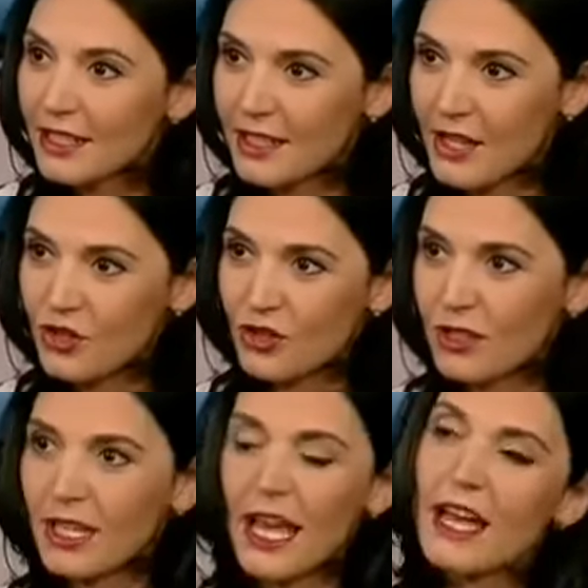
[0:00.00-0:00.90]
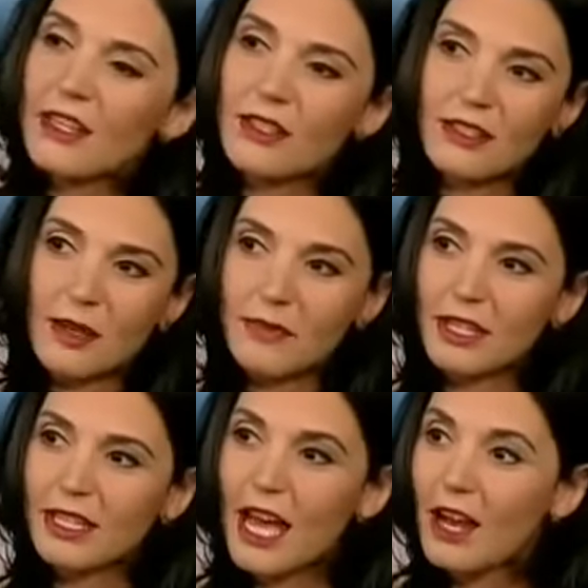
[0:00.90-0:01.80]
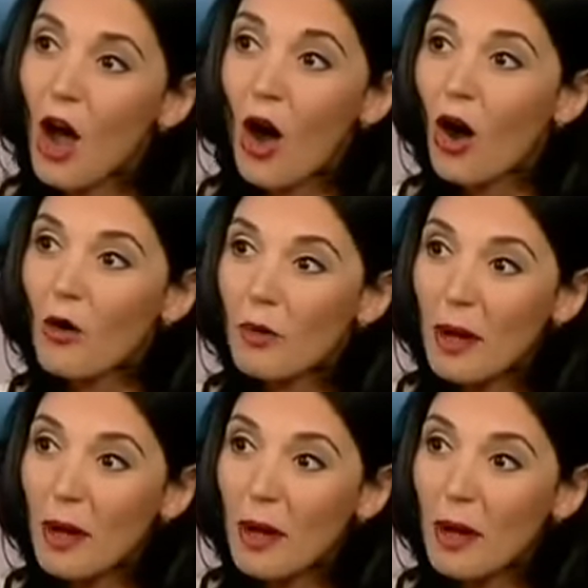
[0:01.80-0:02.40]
essentially. And it's something that all